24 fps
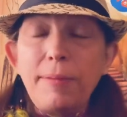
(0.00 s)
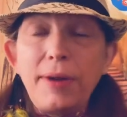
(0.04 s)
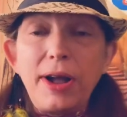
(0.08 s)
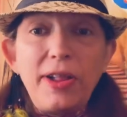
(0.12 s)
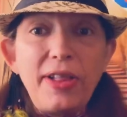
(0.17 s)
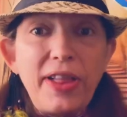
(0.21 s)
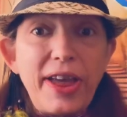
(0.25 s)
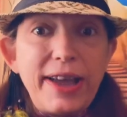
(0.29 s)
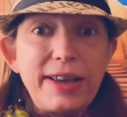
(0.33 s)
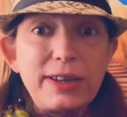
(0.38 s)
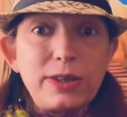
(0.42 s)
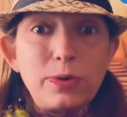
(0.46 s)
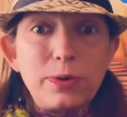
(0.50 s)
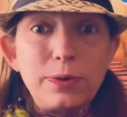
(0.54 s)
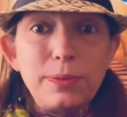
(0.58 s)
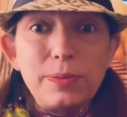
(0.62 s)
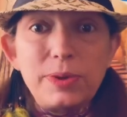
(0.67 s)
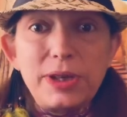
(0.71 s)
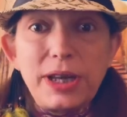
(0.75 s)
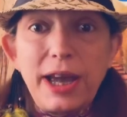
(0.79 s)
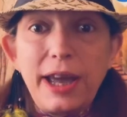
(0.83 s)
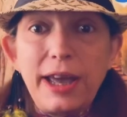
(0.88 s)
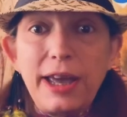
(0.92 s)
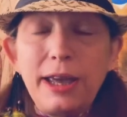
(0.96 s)
Classroom
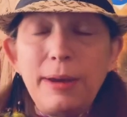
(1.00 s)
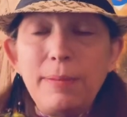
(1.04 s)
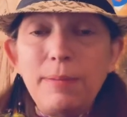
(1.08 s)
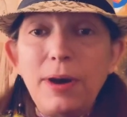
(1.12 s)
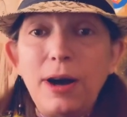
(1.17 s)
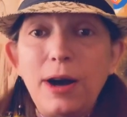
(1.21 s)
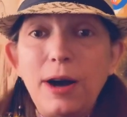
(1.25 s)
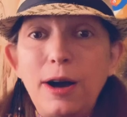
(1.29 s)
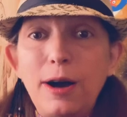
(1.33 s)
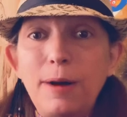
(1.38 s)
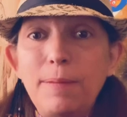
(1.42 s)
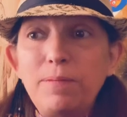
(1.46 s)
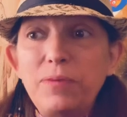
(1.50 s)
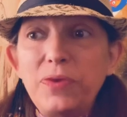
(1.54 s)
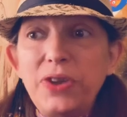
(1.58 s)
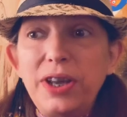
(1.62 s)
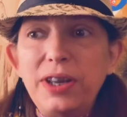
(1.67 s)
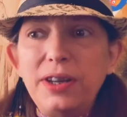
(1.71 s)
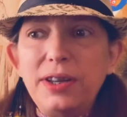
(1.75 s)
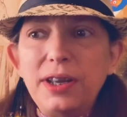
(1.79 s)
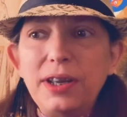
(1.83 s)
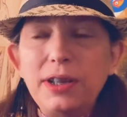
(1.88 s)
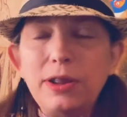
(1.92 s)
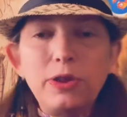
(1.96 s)
time,
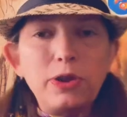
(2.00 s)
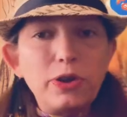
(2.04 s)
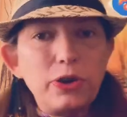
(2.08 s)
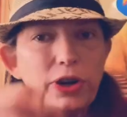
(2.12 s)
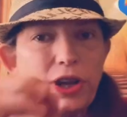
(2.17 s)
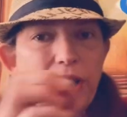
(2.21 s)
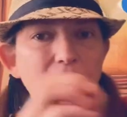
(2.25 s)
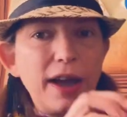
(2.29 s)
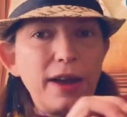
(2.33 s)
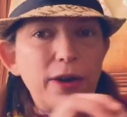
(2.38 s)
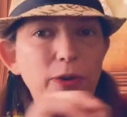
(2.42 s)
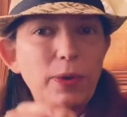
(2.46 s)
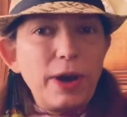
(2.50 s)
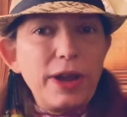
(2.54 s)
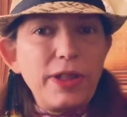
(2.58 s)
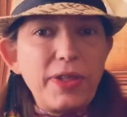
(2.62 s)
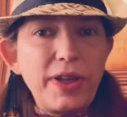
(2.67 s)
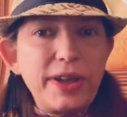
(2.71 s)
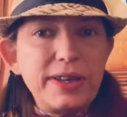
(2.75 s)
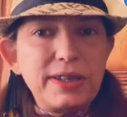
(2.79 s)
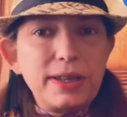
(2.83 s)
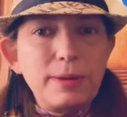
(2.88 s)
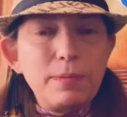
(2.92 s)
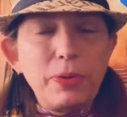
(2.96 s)
learning how to write
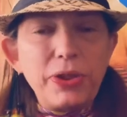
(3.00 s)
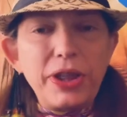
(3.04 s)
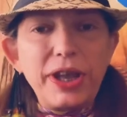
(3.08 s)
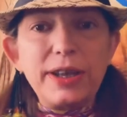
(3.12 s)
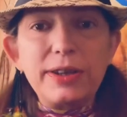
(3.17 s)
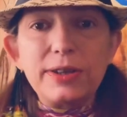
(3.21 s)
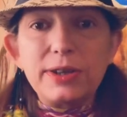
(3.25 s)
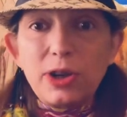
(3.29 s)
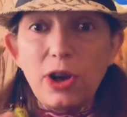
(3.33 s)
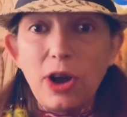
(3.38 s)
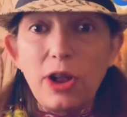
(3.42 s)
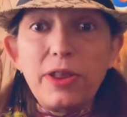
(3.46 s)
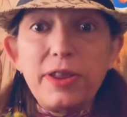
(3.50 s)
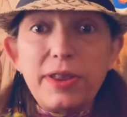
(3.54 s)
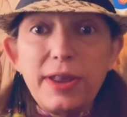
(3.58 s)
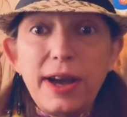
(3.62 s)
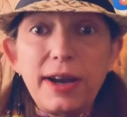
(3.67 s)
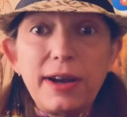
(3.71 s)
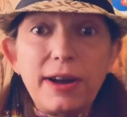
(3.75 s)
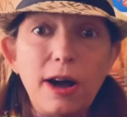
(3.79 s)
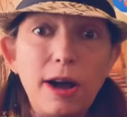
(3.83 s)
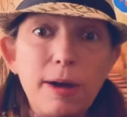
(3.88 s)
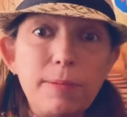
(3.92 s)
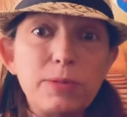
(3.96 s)
lesson plans, all of
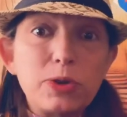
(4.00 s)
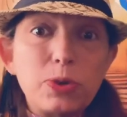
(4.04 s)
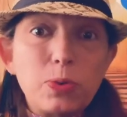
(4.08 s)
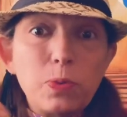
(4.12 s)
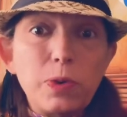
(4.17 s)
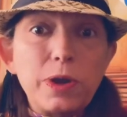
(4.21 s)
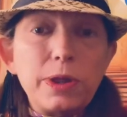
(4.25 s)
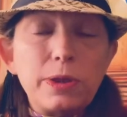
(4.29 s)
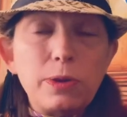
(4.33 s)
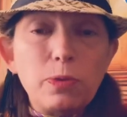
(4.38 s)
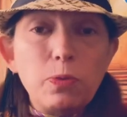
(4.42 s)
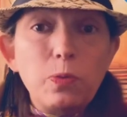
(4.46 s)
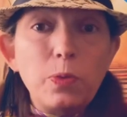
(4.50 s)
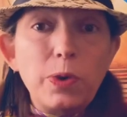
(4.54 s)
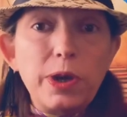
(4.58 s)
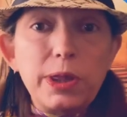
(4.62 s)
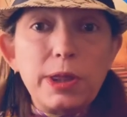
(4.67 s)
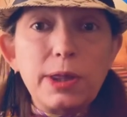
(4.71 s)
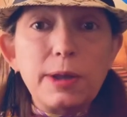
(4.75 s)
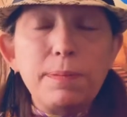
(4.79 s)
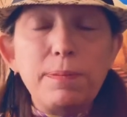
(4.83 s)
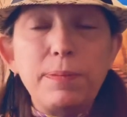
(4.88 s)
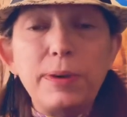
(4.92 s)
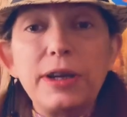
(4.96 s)
that comes
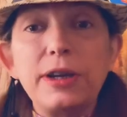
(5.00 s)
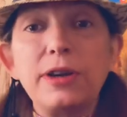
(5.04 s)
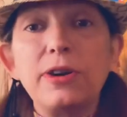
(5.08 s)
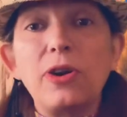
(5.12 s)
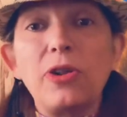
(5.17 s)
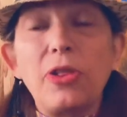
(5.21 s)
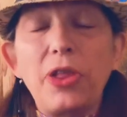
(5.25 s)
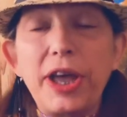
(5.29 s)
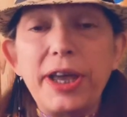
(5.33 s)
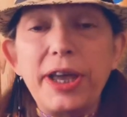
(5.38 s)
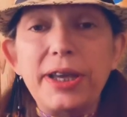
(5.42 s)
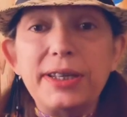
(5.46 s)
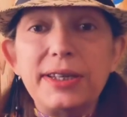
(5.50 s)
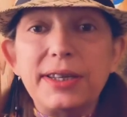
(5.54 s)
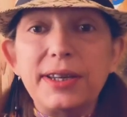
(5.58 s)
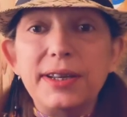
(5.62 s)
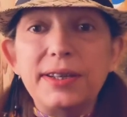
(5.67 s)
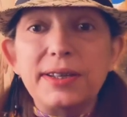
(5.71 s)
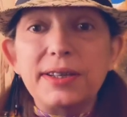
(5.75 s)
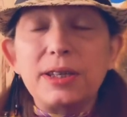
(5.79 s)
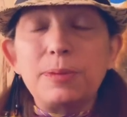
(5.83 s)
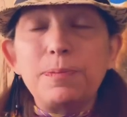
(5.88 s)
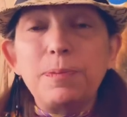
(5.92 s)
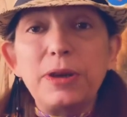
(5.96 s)
with the bigger
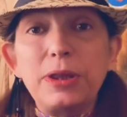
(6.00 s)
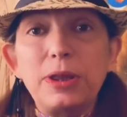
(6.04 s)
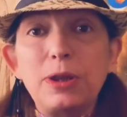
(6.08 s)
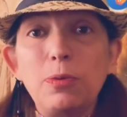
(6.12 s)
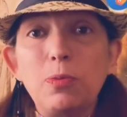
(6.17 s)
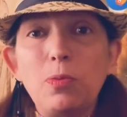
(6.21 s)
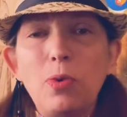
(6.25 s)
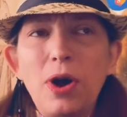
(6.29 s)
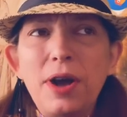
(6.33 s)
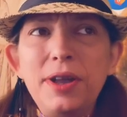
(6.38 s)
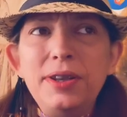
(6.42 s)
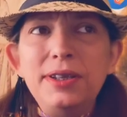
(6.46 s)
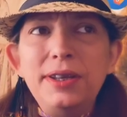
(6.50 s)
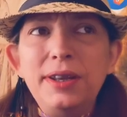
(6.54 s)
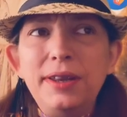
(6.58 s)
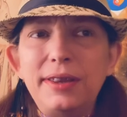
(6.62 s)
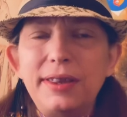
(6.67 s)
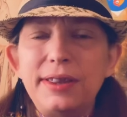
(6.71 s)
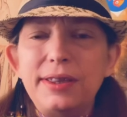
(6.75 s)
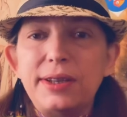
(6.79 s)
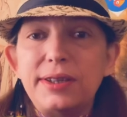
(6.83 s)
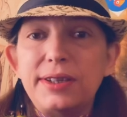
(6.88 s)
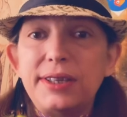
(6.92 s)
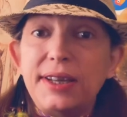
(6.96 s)
license. But the
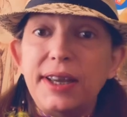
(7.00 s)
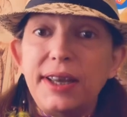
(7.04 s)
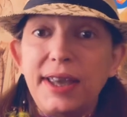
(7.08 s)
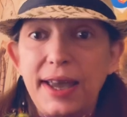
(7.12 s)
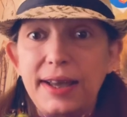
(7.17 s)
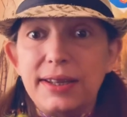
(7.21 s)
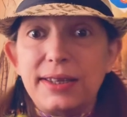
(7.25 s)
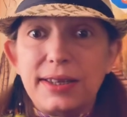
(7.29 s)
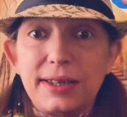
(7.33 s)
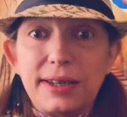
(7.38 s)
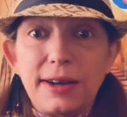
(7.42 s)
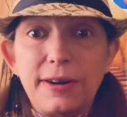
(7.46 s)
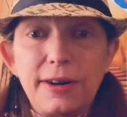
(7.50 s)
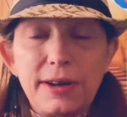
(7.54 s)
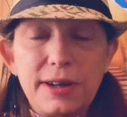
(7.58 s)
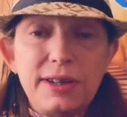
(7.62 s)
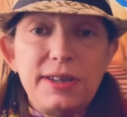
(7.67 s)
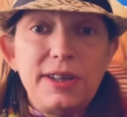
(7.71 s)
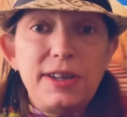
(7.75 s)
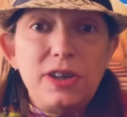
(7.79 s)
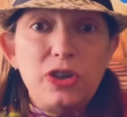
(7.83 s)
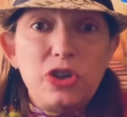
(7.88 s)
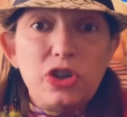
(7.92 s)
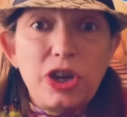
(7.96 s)
one to get started
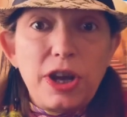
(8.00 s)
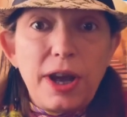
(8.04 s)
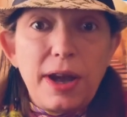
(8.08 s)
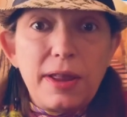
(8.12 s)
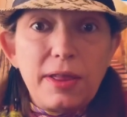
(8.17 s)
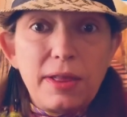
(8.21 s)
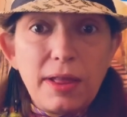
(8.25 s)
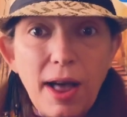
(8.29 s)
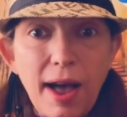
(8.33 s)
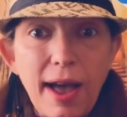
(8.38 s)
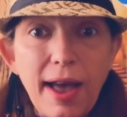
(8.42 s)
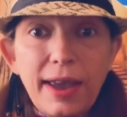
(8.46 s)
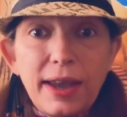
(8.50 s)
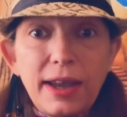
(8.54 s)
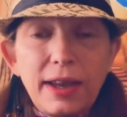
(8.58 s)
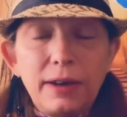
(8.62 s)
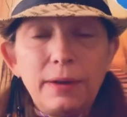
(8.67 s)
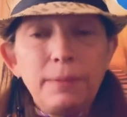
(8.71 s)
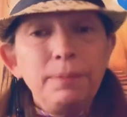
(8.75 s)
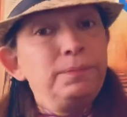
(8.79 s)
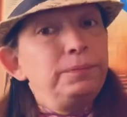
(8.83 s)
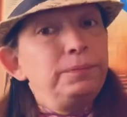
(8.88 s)
teaching online